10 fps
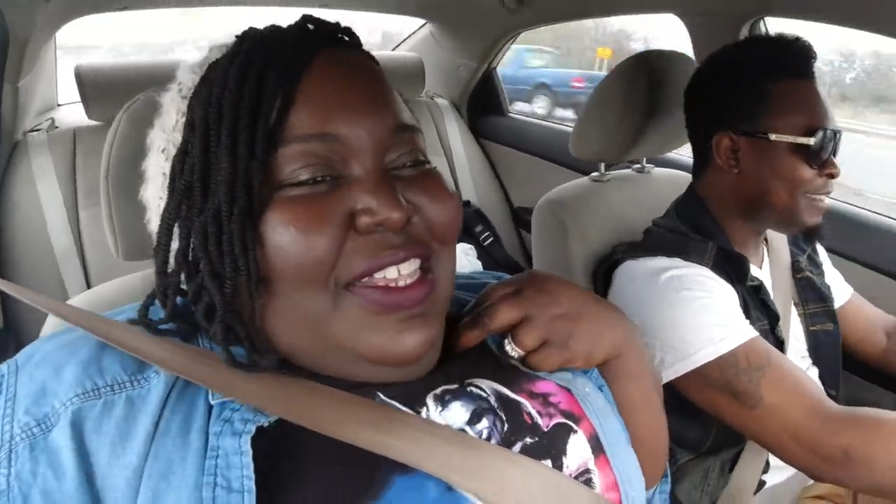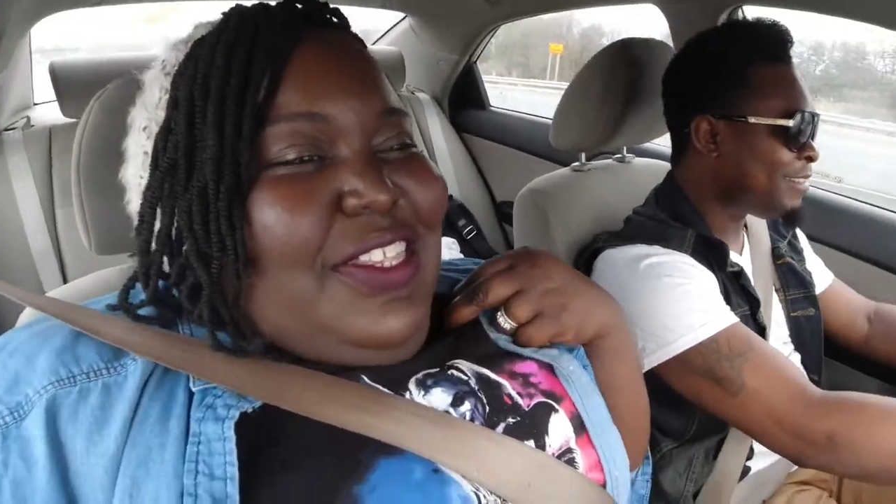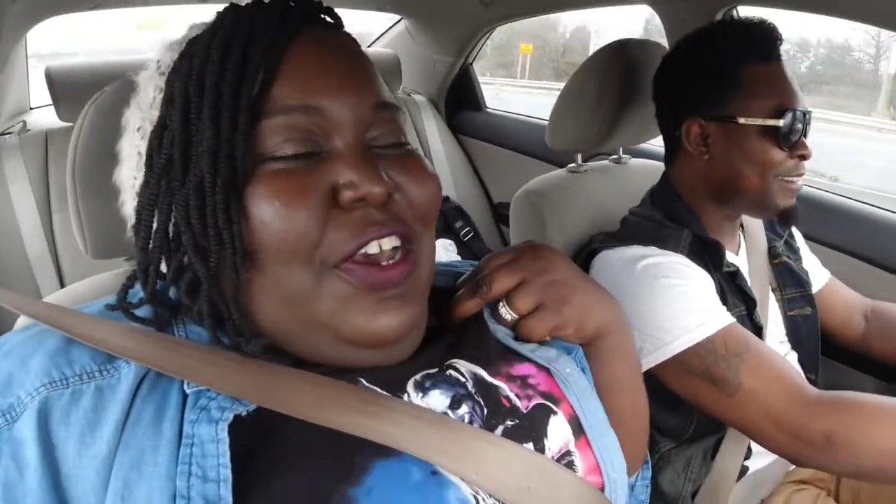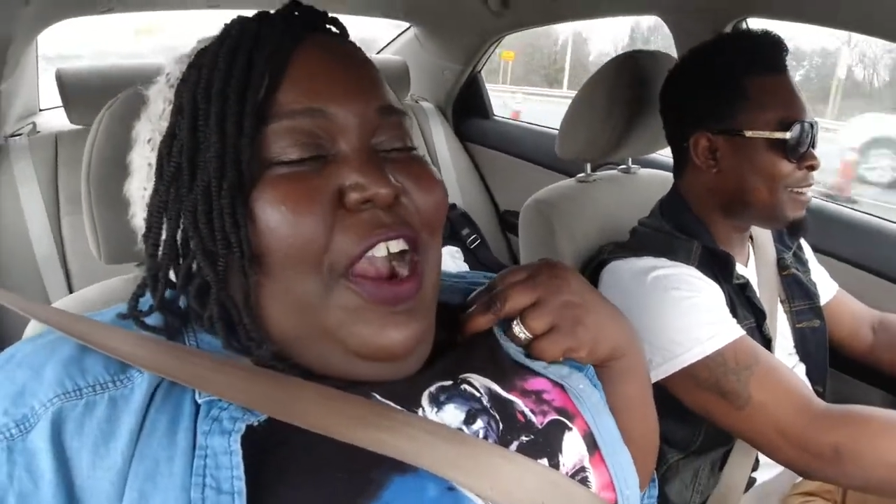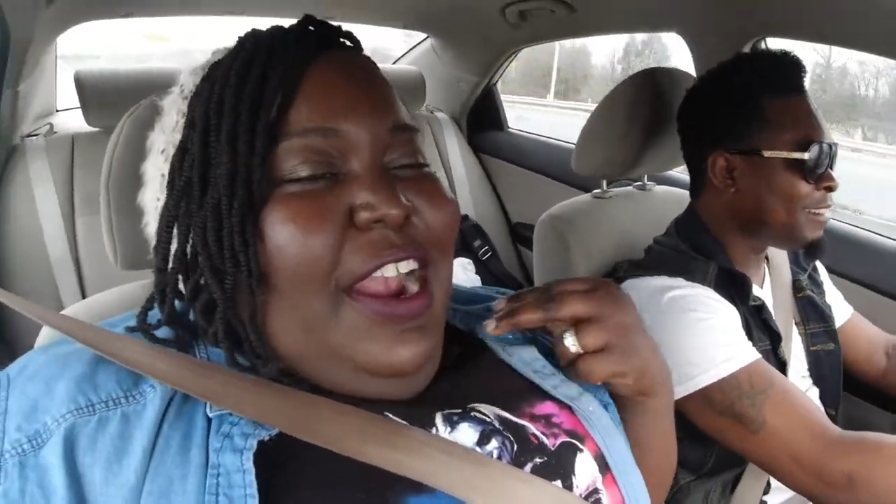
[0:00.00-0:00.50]

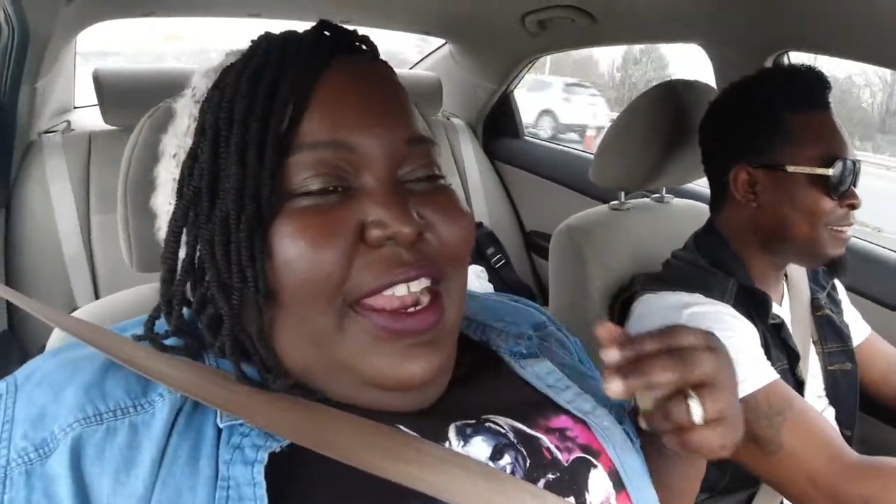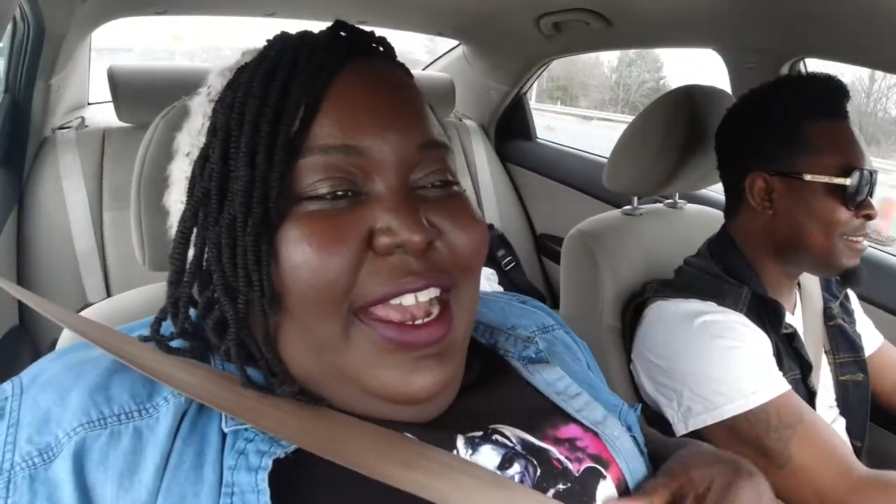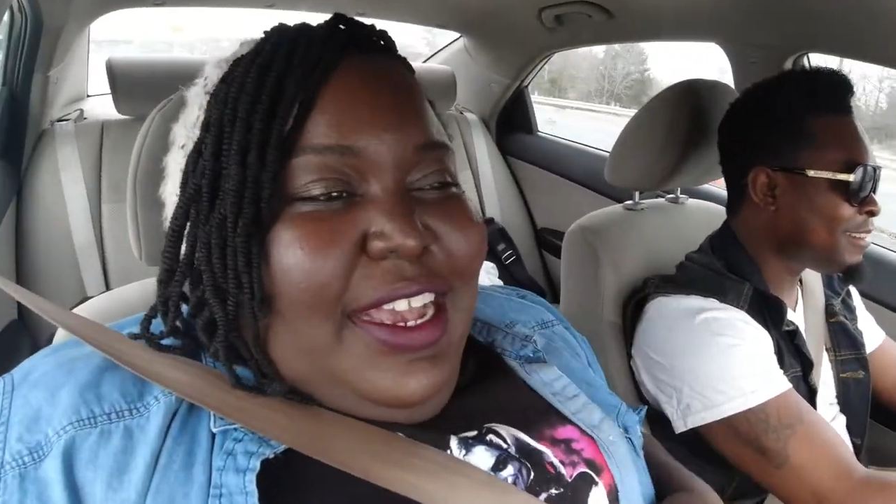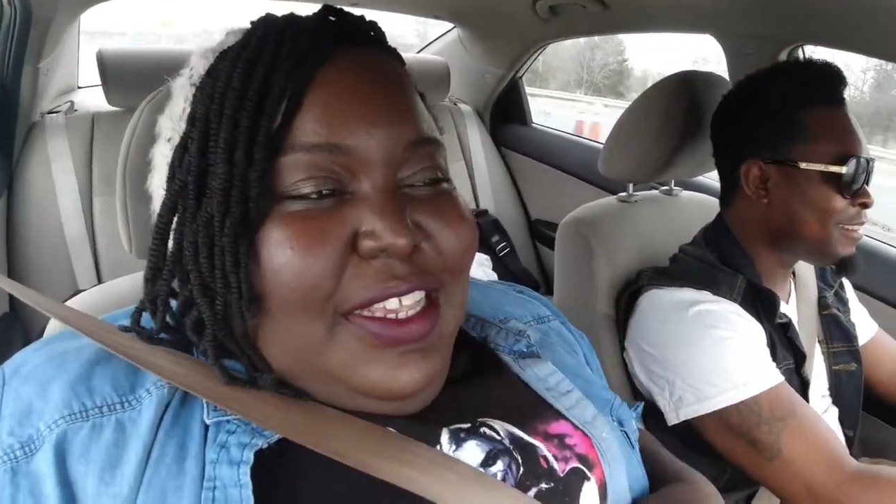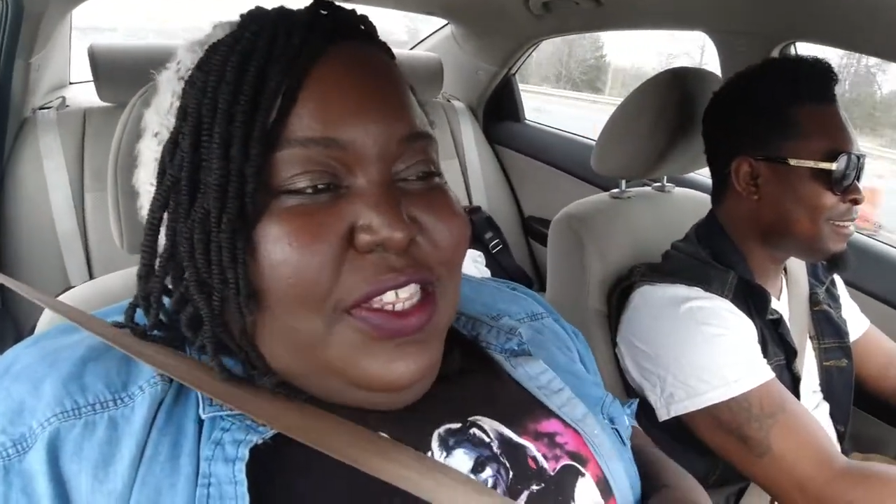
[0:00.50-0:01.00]
sorry
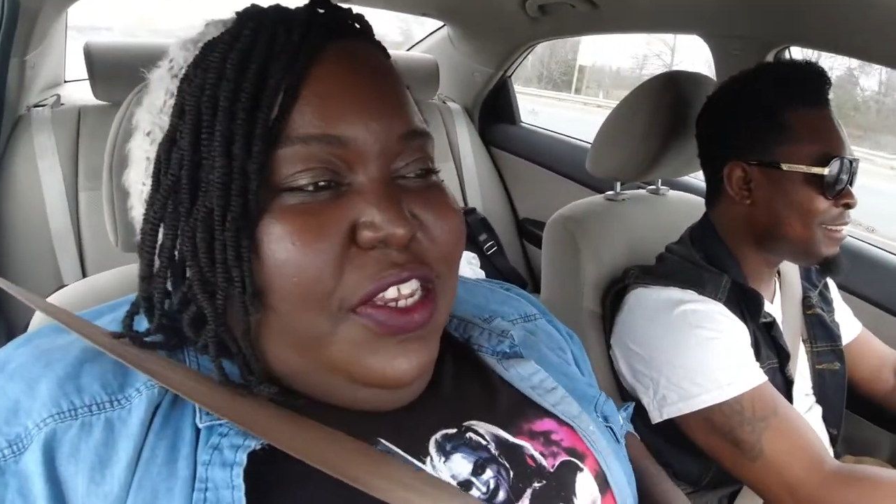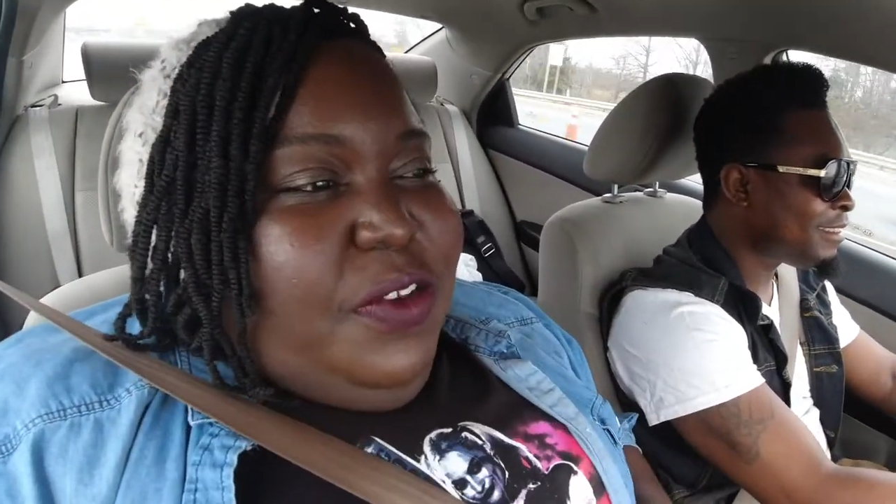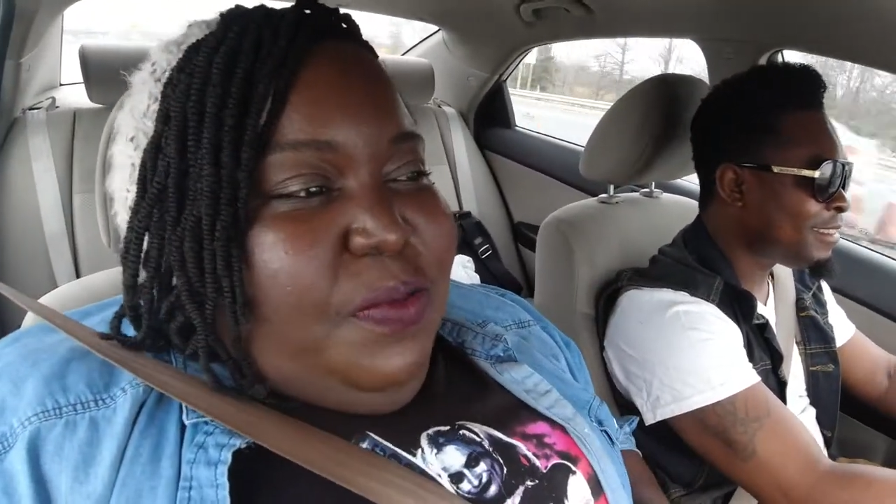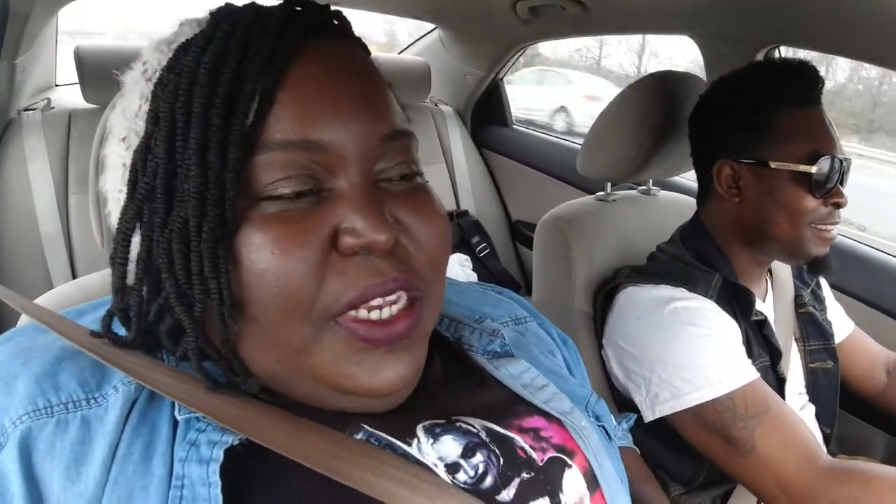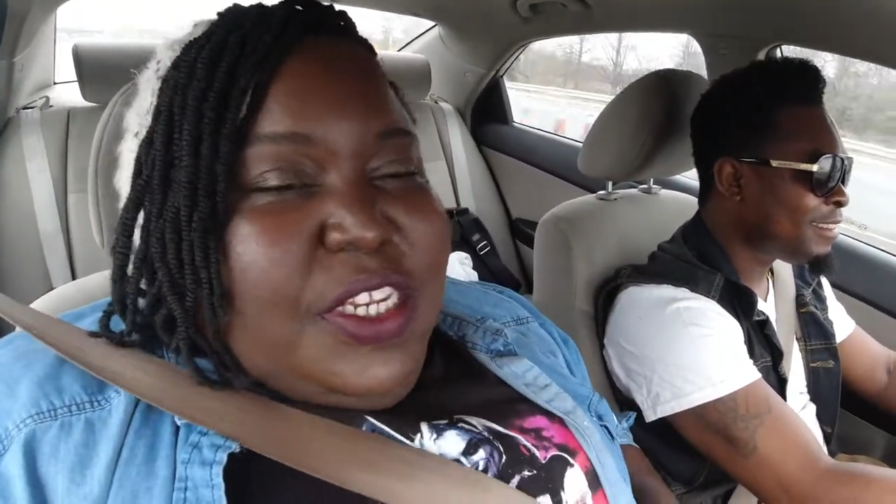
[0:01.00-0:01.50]
guys. Make